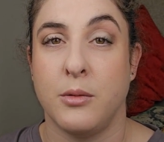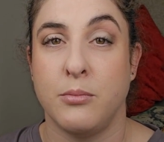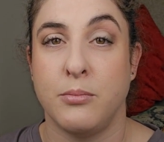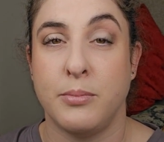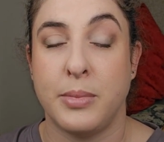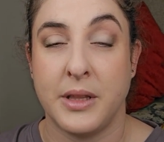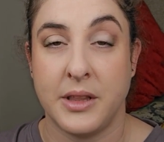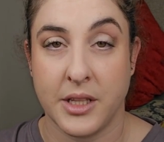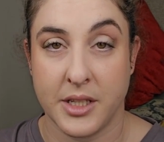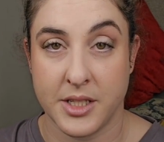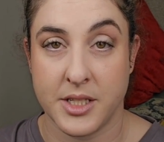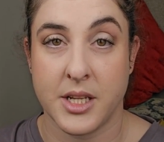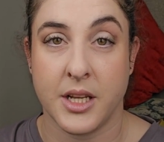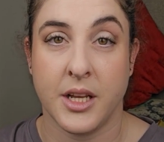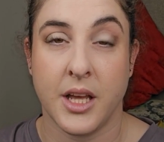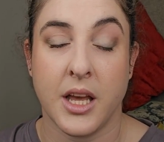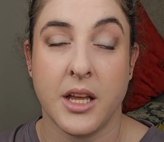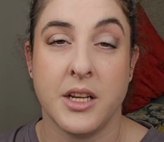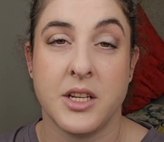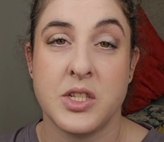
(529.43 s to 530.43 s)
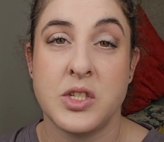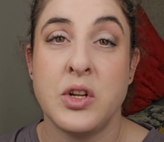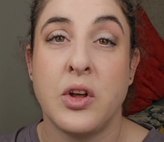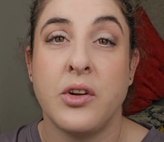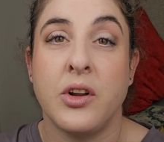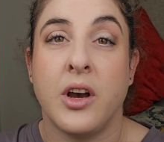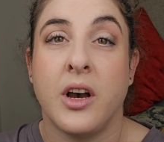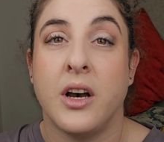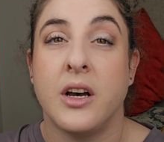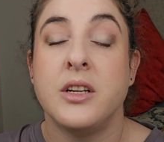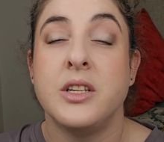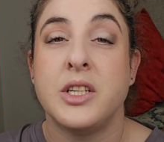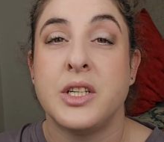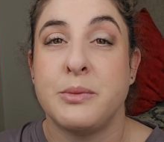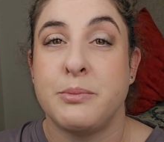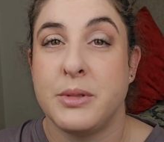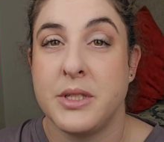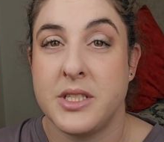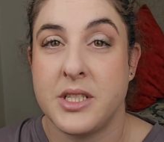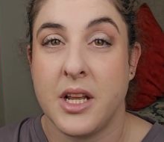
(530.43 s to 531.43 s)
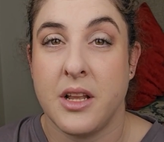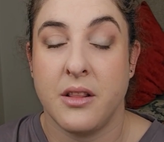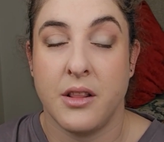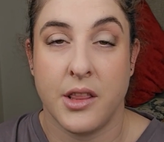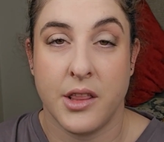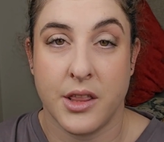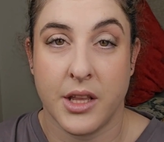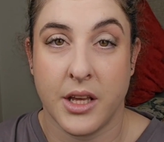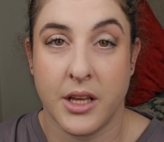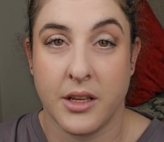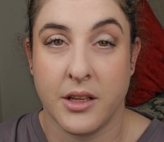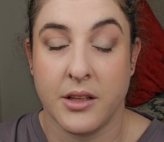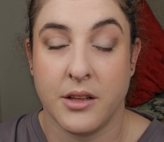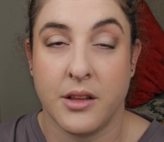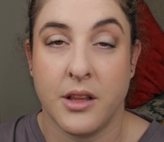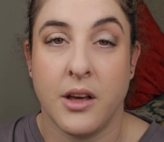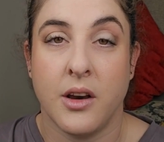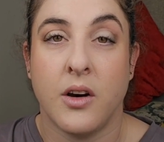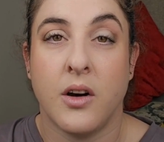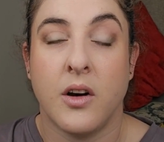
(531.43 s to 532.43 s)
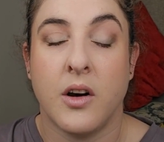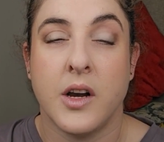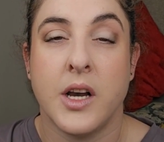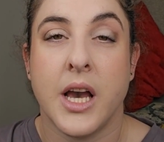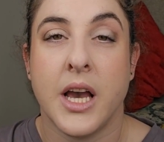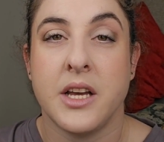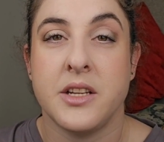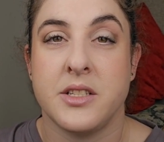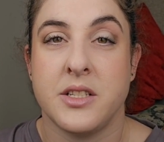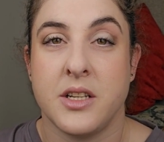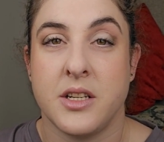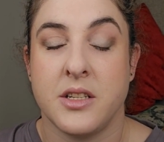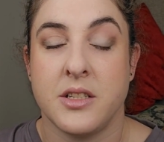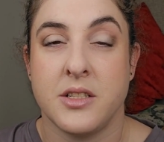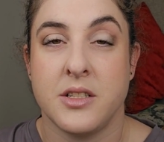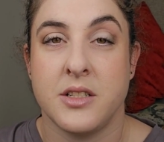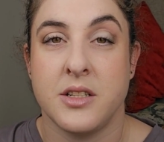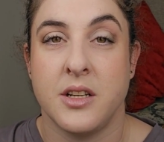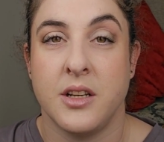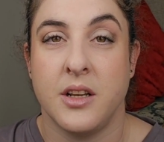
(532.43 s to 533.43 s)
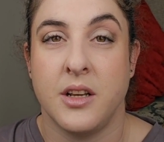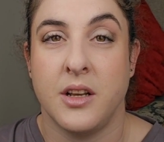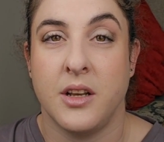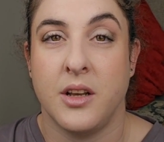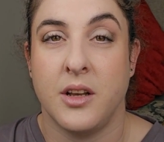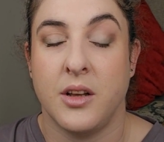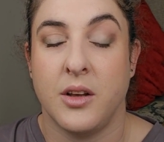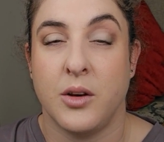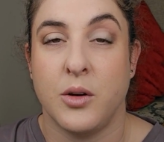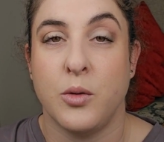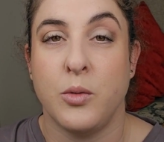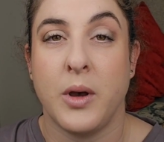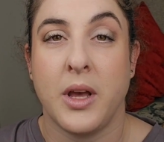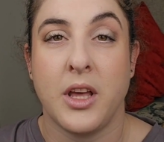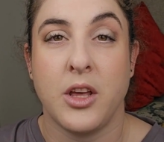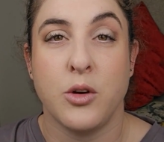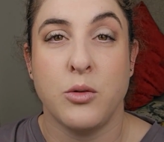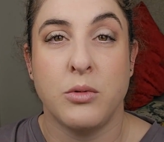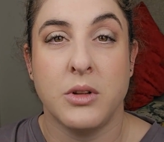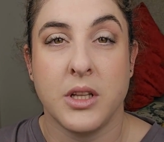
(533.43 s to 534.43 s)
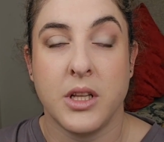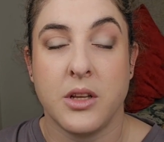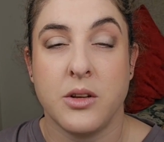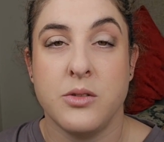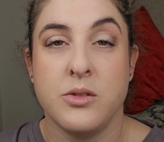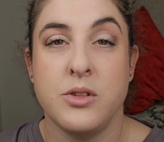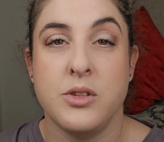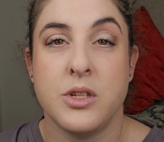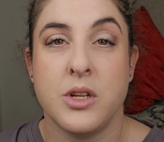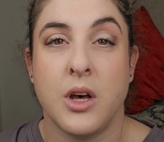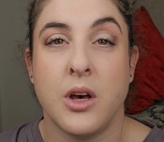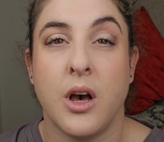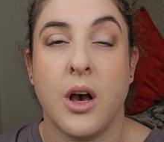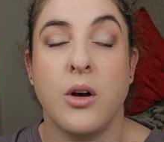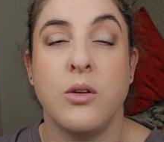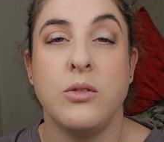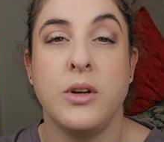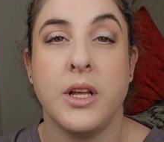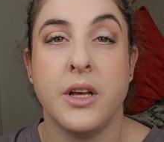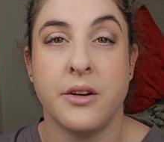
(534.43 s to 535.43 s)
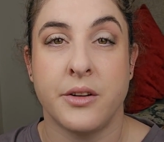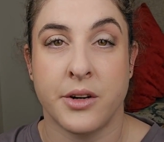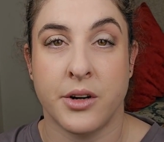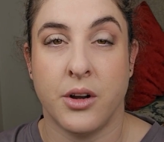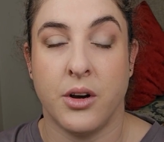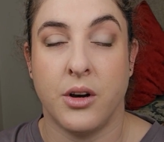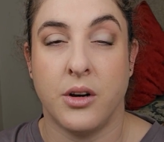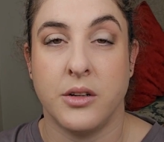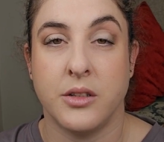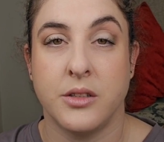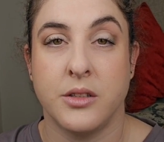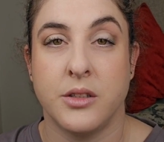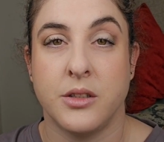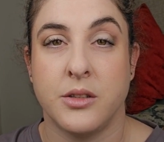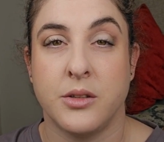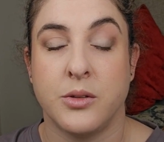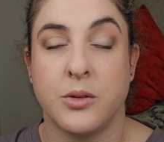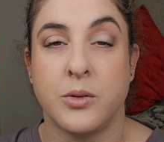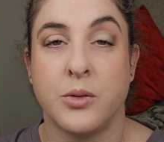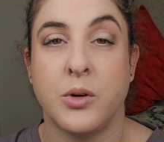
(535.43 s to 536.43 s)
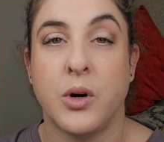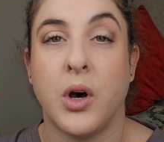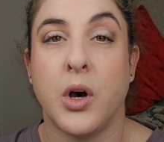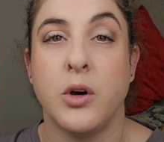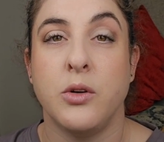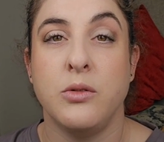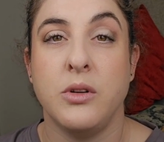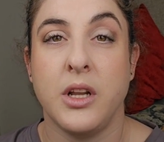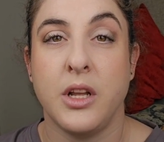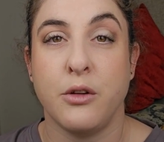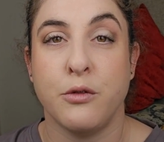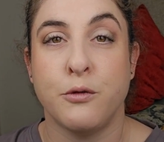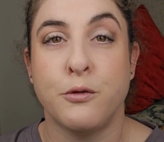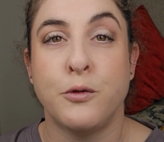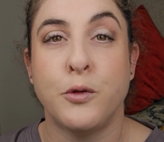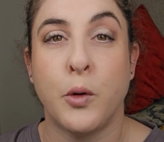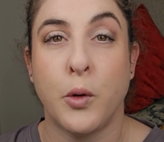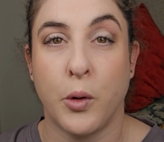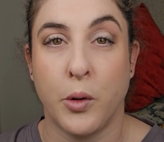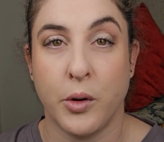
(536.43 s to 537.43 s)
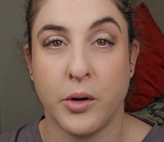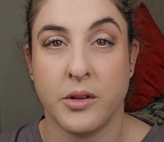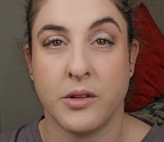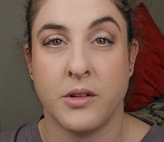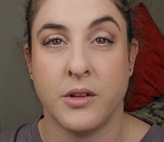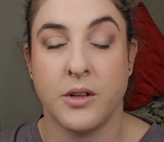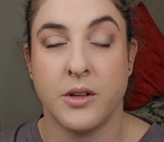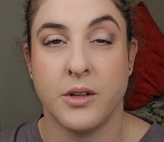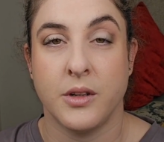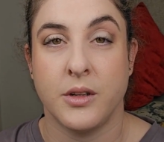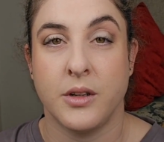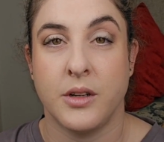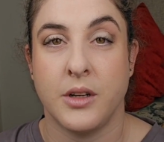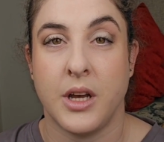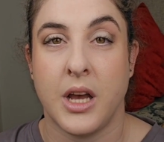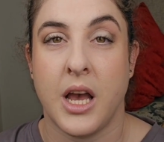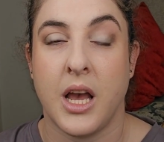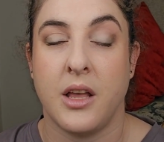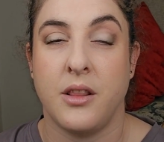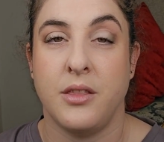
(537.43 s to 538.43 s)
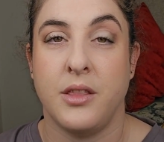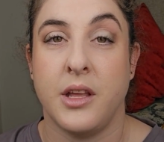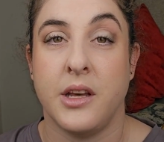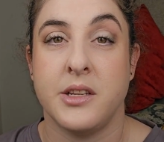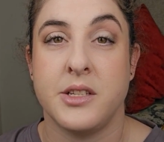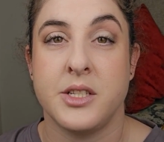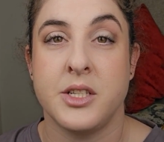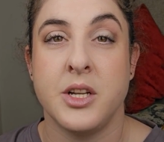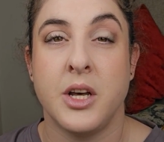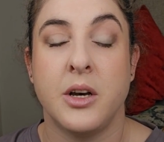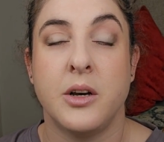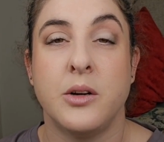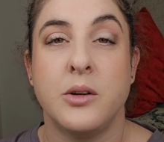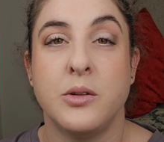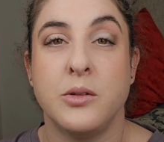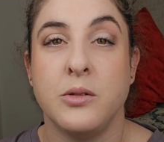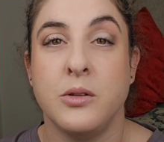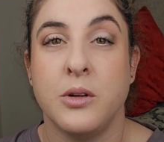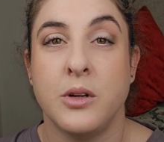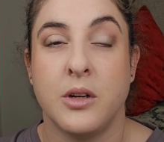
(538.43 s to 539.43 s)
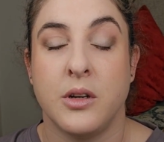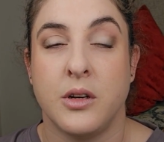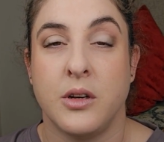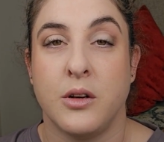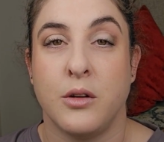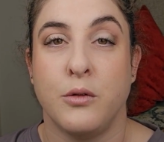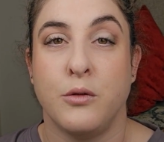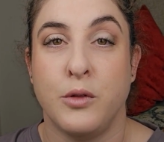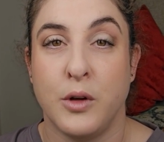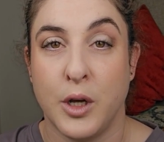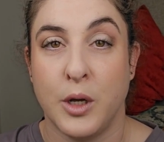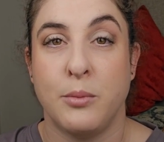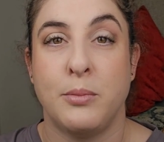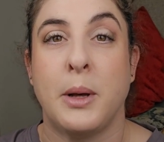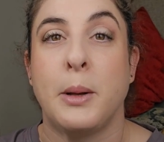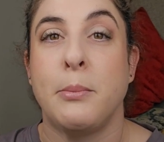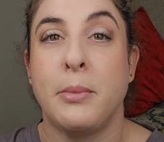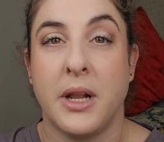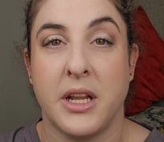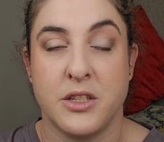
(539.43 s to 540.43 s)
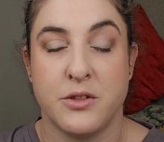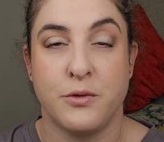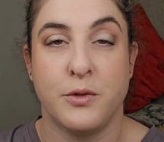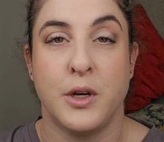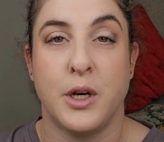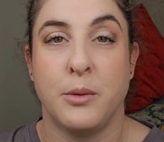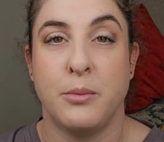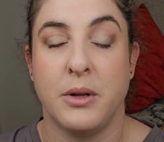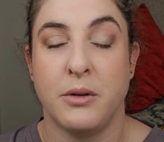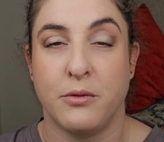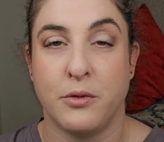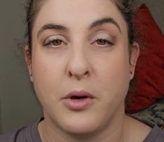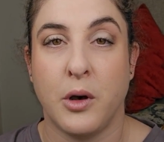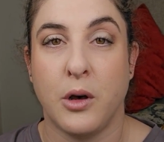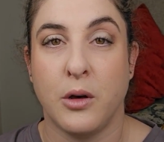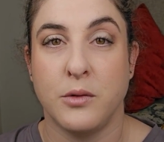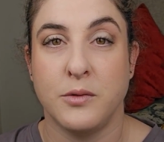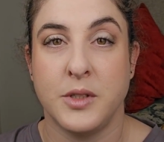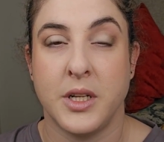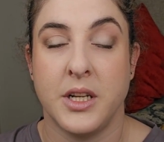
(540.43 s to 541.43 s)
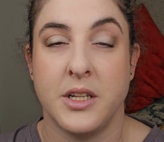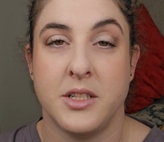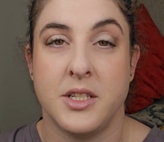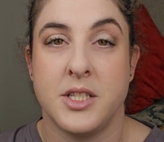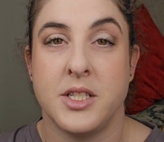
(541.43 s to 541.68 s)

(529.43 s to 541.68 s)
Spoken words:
But this, again, is not 100% thing. There are cases where you will use only raak or only word, and there's no verb plus verb involved, and it's